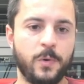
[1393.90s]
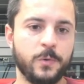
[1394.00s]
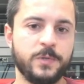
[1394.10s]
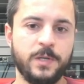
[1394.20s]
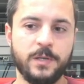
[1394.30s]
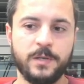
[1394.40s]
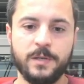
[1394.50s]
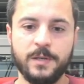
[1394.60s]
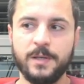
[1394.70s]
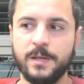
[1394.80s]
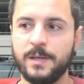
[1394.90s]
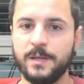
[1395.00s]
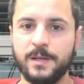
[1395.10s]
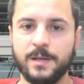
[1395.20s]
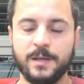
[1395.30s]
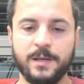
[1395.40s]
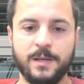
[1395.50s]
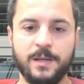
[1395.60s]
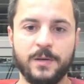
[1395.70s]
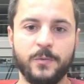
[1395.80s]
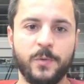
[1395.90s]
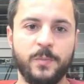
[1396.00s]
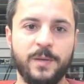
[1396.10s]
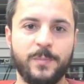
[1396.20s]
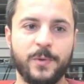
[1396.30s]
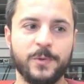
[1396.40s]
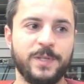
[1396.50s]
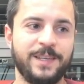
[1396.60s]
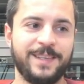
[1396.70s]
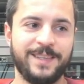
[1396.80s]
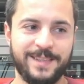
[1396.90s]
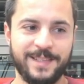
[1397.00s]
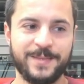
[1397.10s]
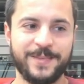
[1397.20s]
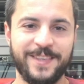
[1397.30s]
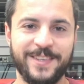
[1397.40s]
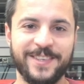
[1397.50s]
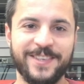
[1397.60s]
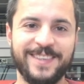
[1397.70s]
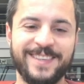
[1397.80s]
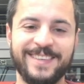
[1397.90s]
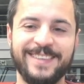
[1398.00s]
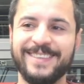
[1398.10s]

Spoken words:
No post here. Here we'll be posting this video.